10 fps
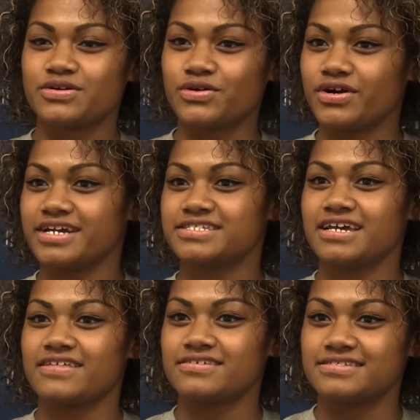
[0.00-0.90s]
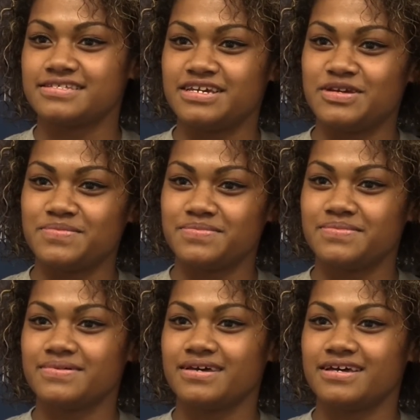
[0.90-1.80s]
growing together as a team,
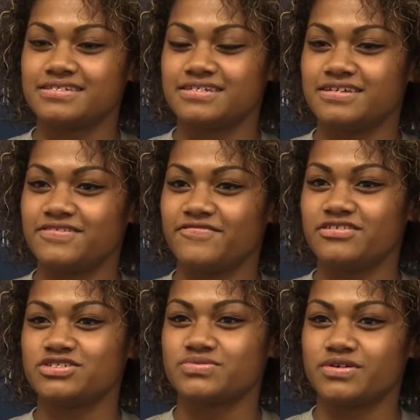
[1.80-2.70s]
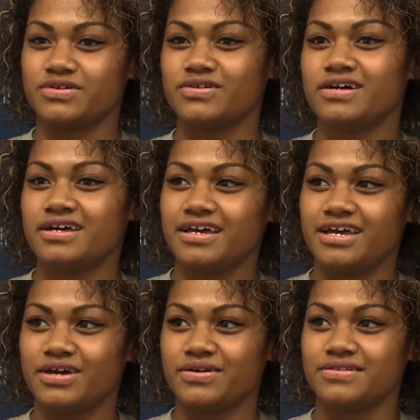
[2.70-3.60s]
as an individual,
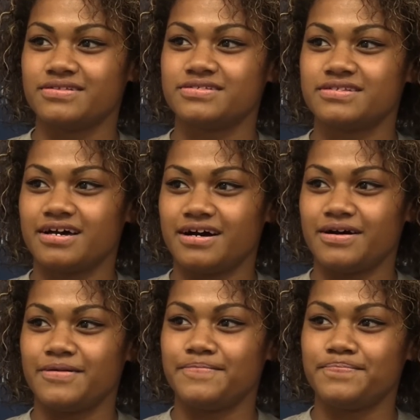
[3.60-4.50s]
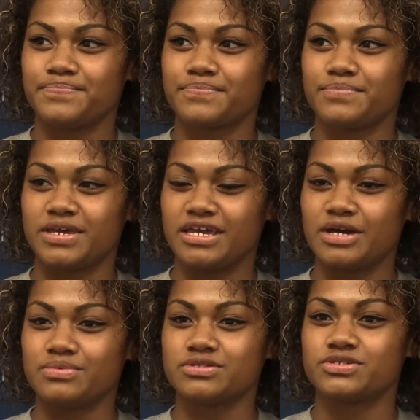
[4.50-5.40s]
and being
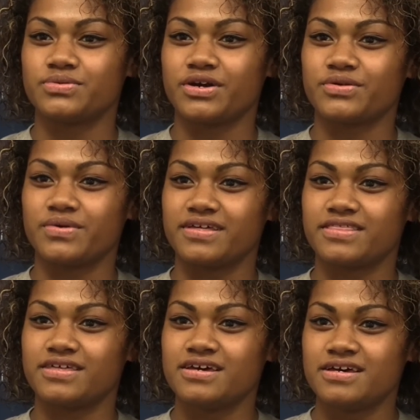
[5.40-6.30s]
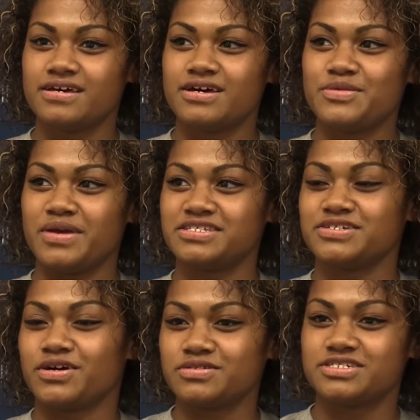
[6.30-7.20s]
able to work with
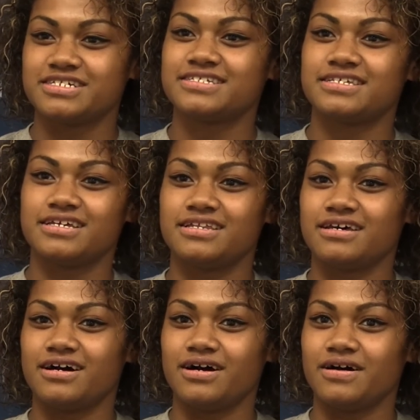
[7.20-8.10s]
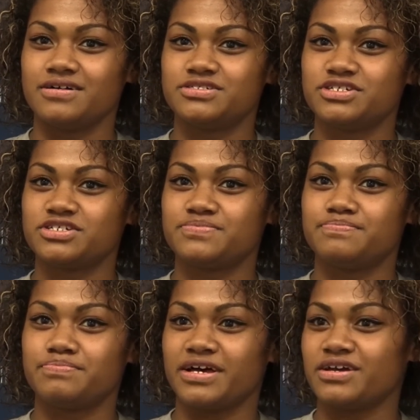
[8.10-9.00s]
amazing coaches and just
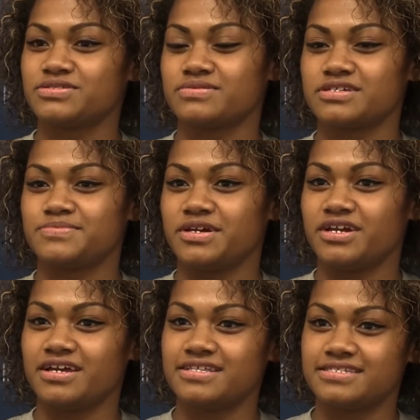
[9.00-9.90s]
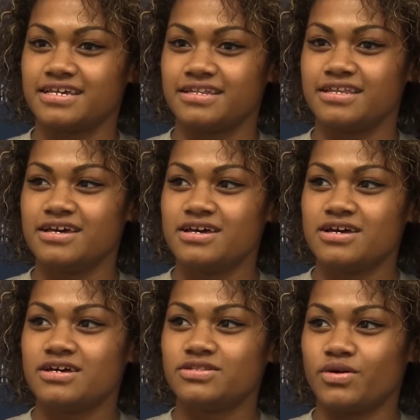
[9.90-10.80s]
players with experience, and
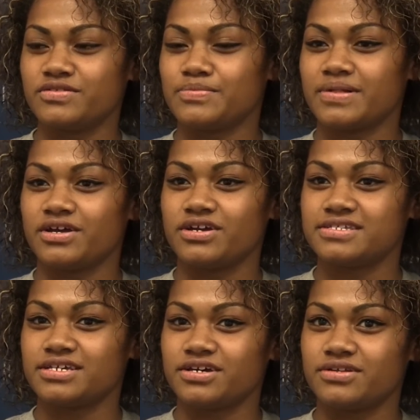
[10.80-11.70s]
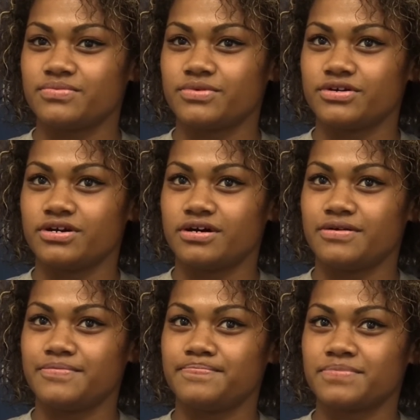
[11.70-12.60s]
knowing the players that were
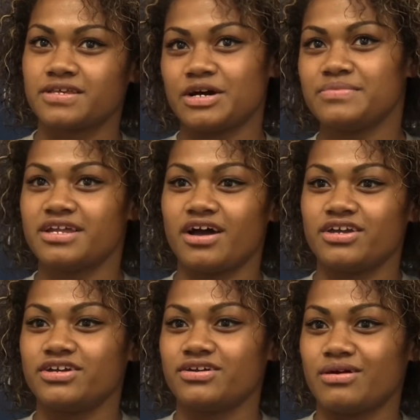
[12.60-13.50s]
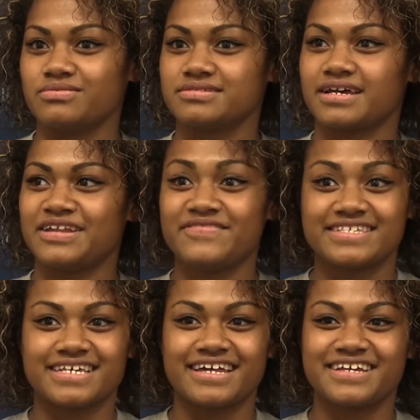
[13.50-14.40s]
coming out here. I was kind of
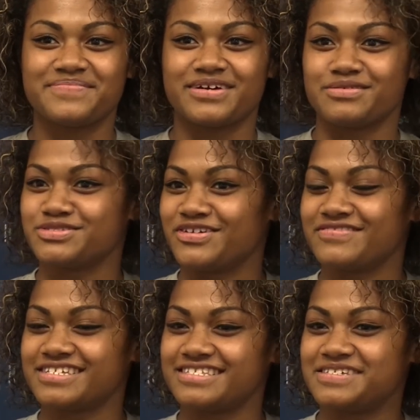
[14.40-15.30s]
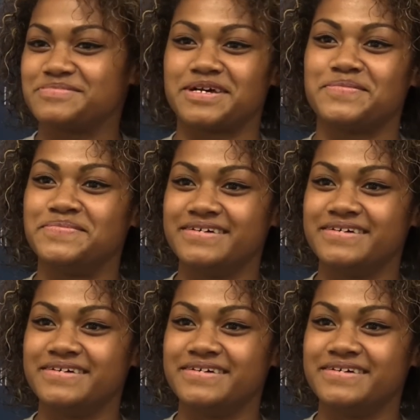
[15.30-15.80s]
excited, but I was nervous at the same time.